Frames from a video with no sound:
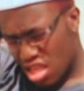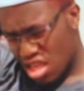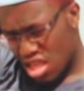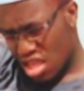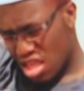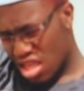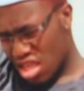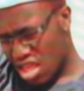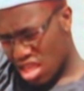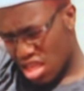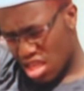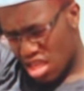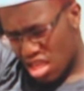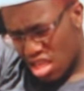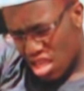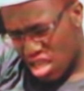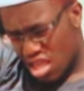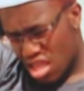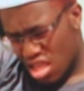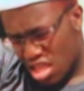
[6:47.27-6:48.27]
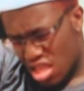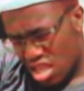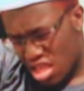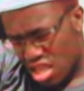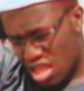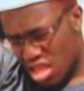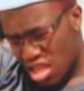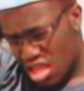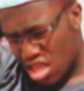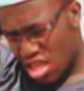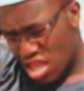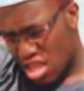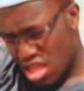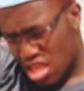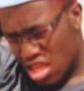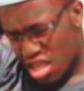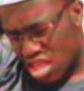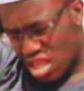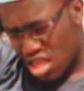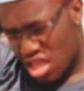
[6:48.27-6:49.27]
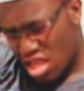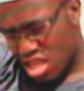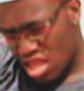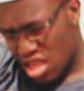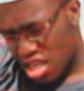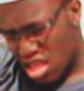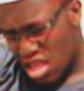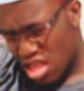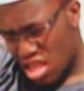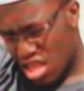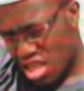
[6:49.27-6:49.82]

No, it's not. It's never been easy.